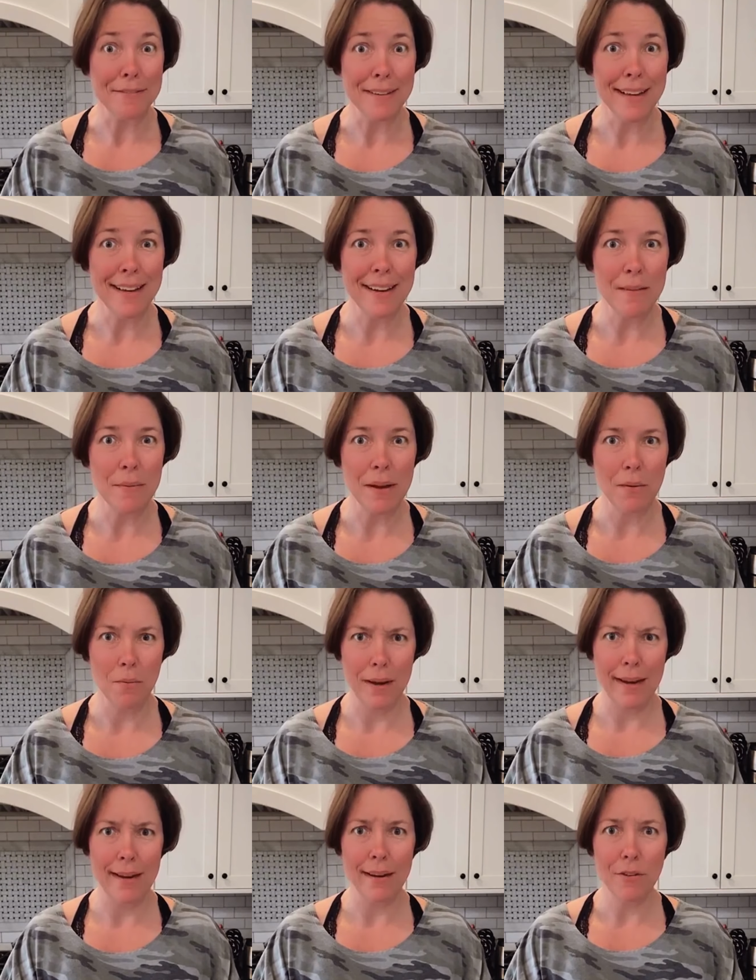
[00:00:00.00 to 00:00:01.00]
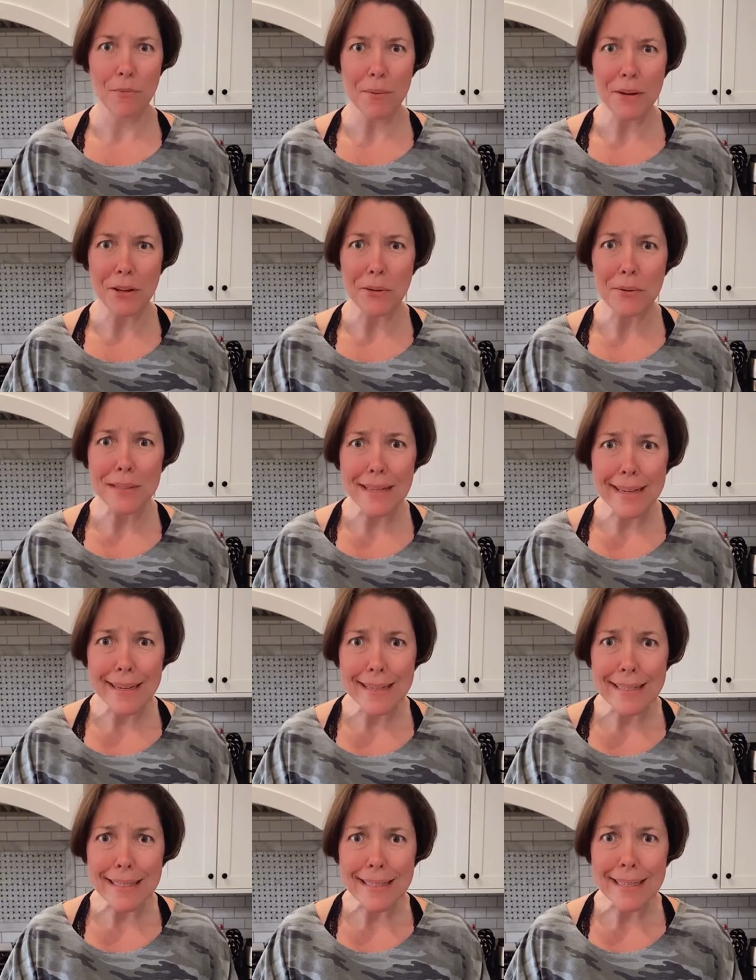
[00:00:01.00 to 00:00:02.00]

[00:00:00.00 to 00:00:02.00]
And I'm like, wait, you've been using it?